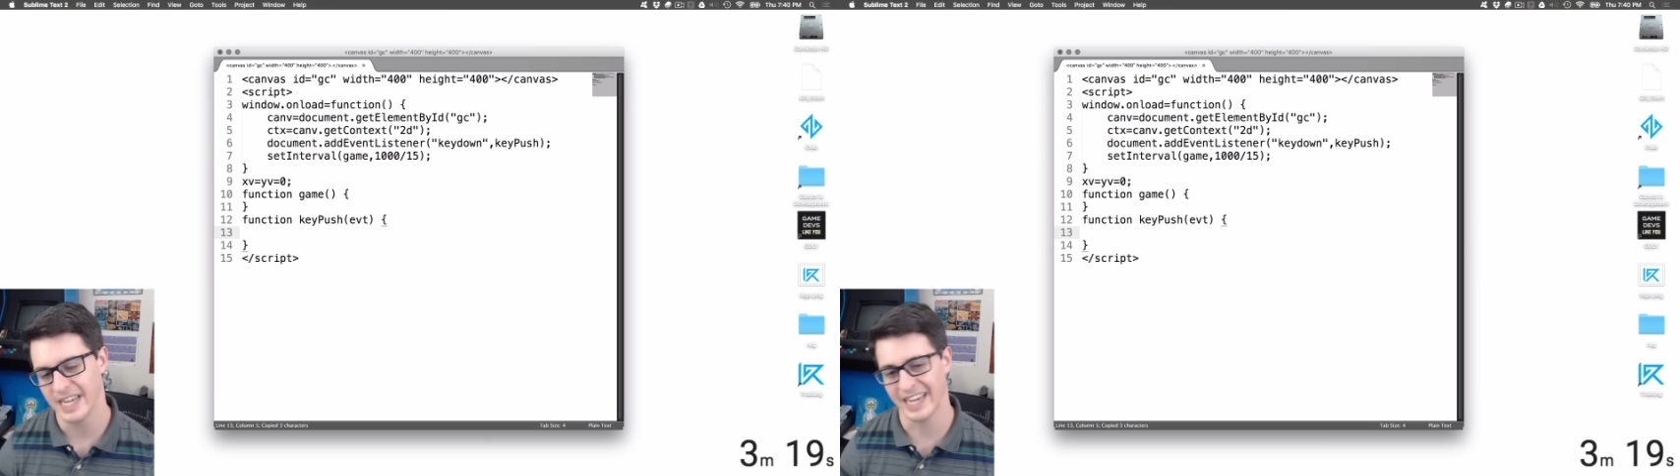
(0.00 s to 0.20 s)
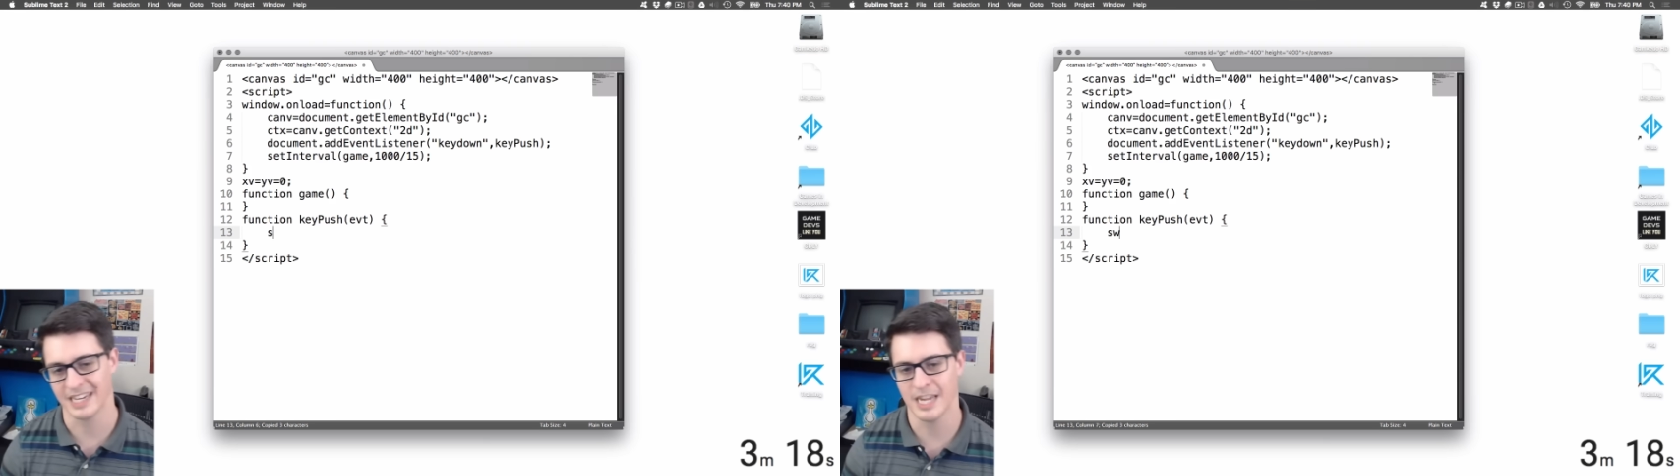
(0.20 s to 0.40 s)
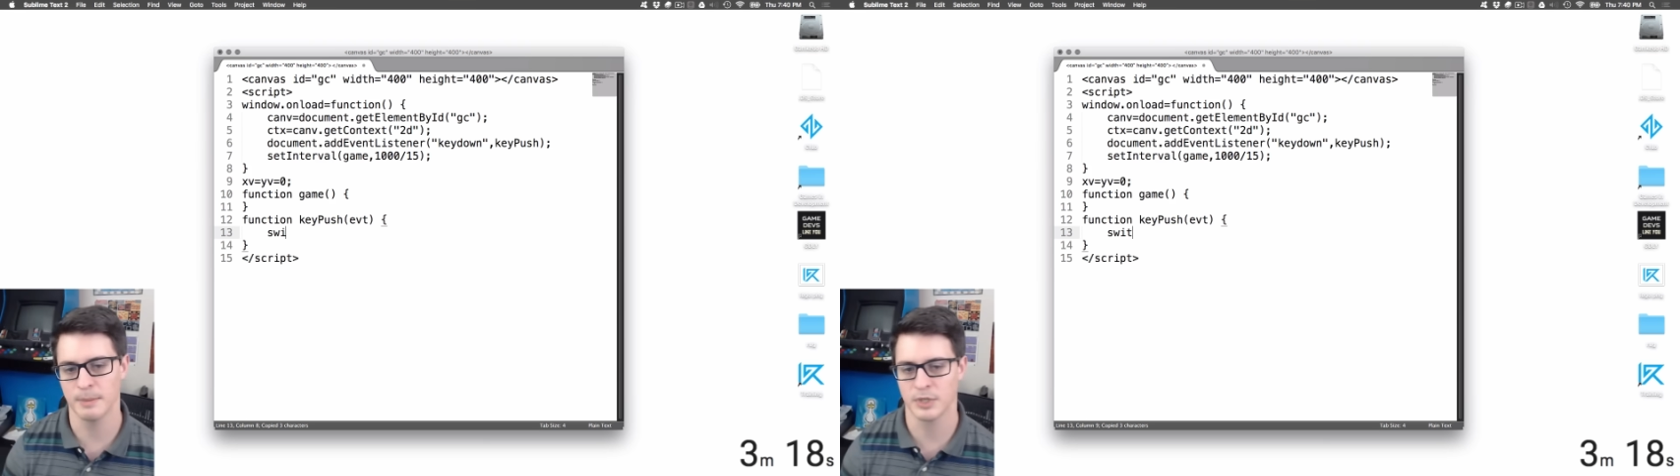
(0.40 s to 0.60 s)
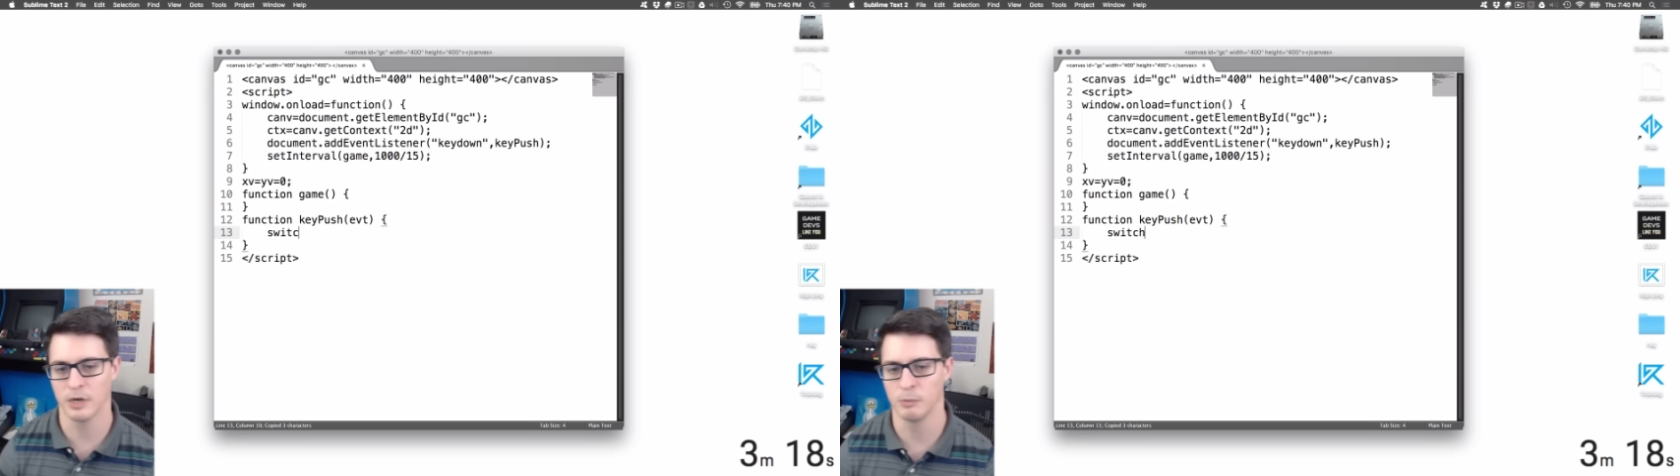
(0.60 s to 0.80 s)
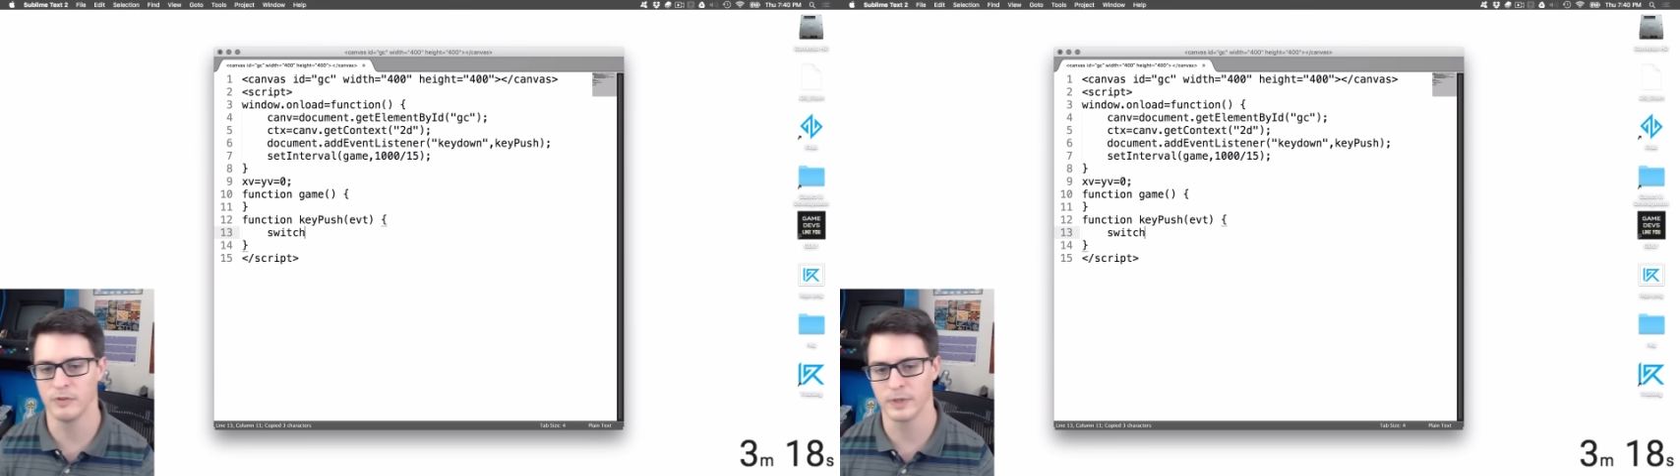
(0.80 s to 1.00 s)
and it keeps
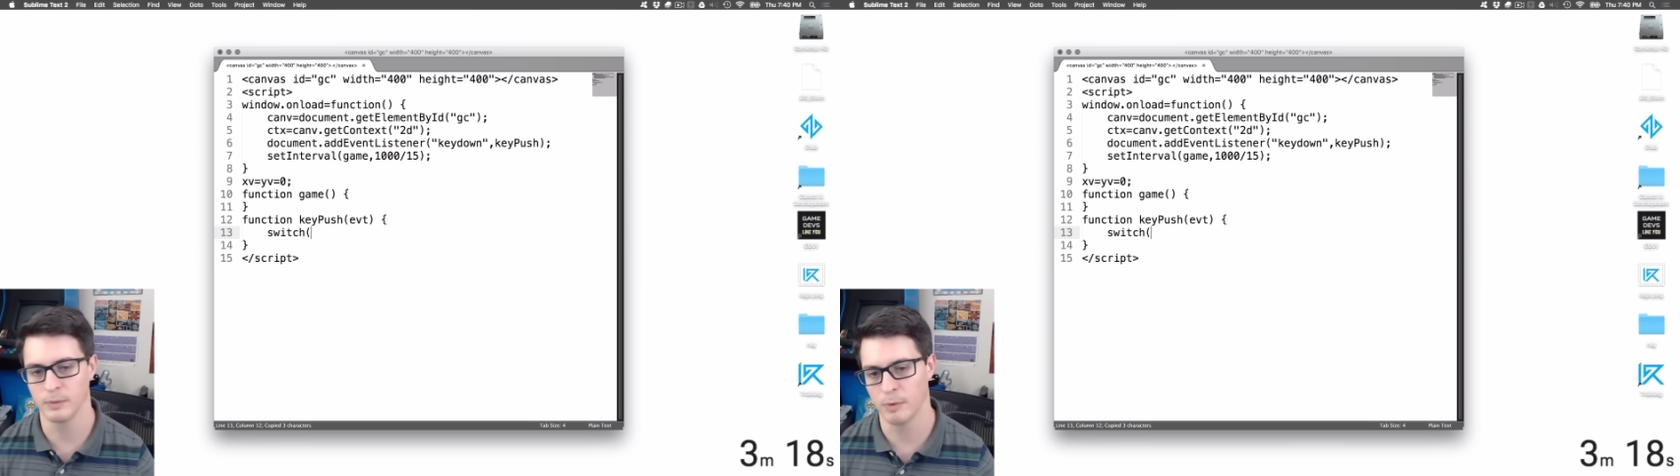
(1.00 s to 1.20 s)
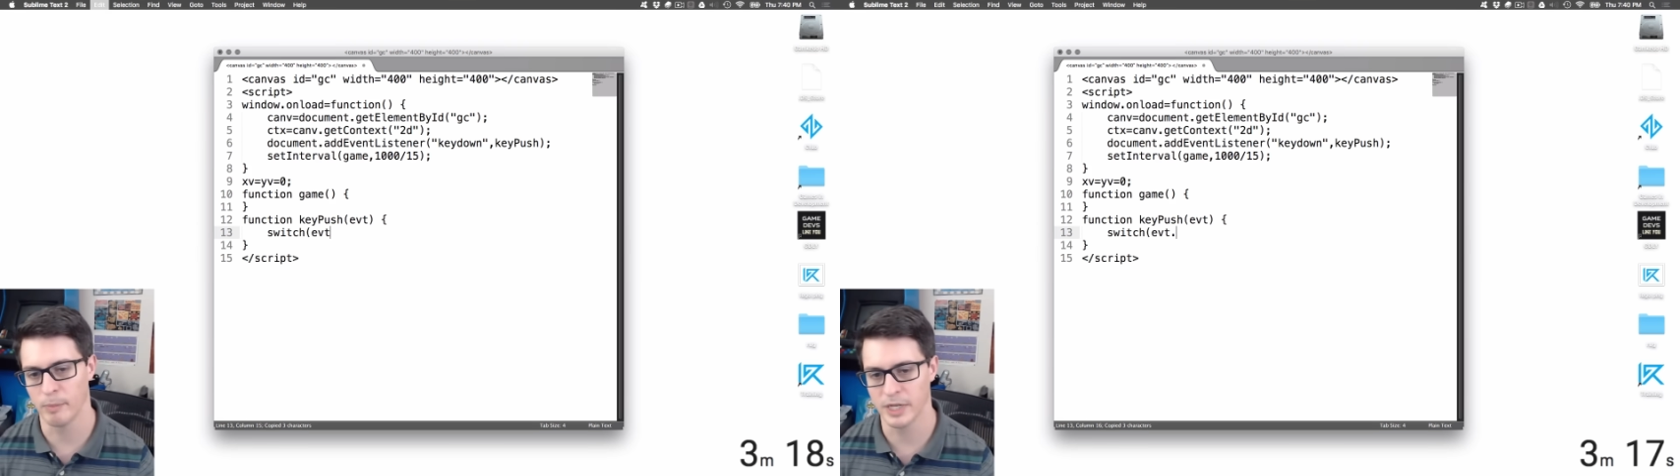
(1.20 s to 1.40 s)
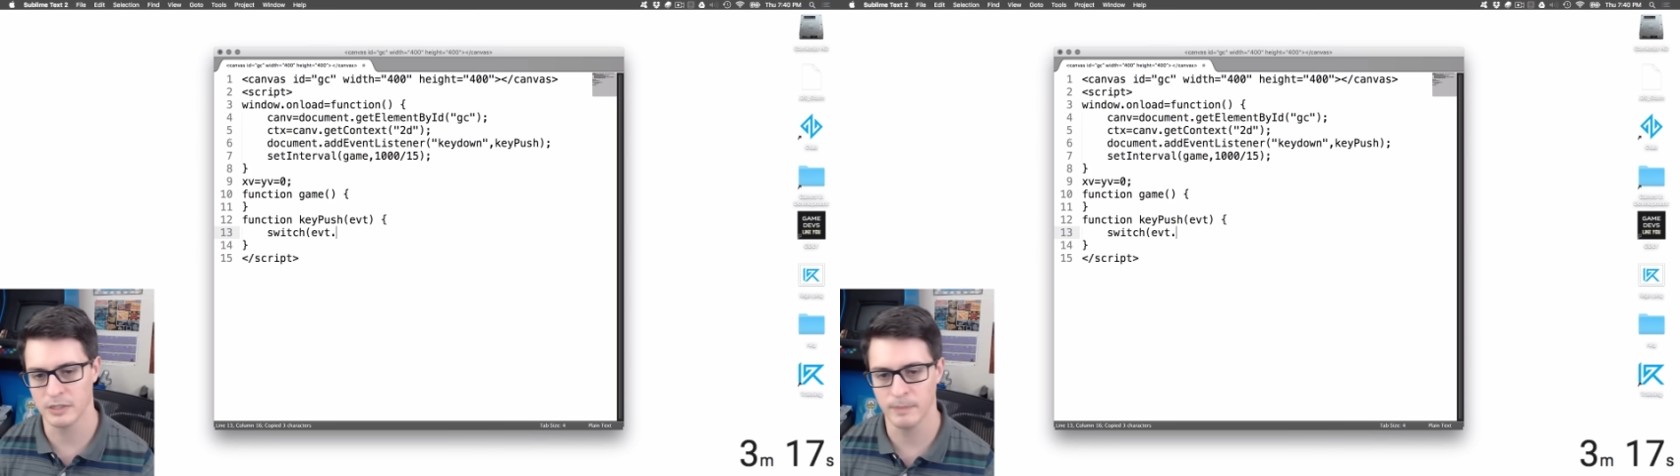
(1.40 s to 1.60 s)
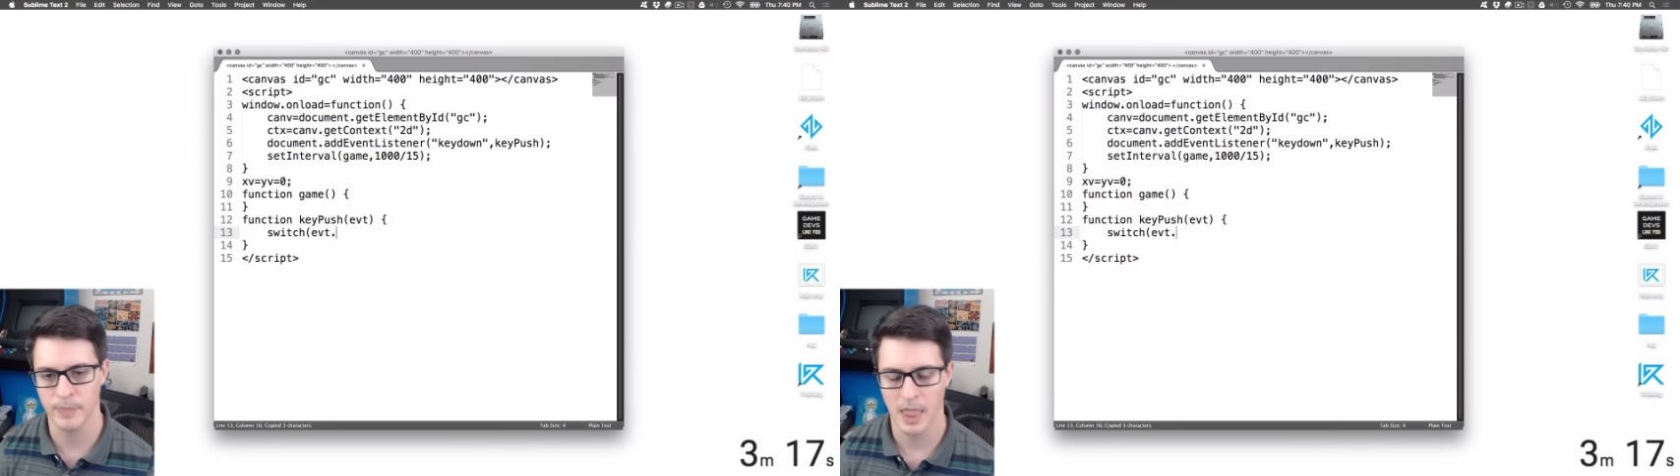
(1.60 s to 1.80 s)
on moving with momentum.